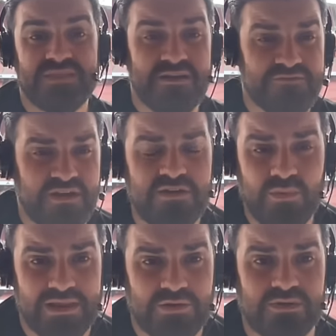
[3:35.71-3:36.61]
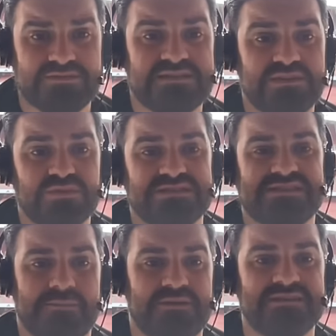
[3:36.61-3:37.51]
They're very well equipped to deal with
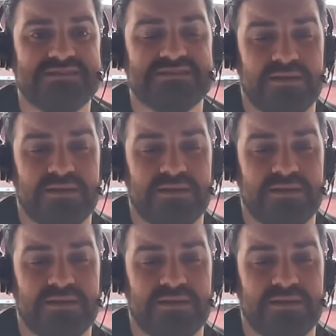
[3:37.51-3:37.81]
set pieces,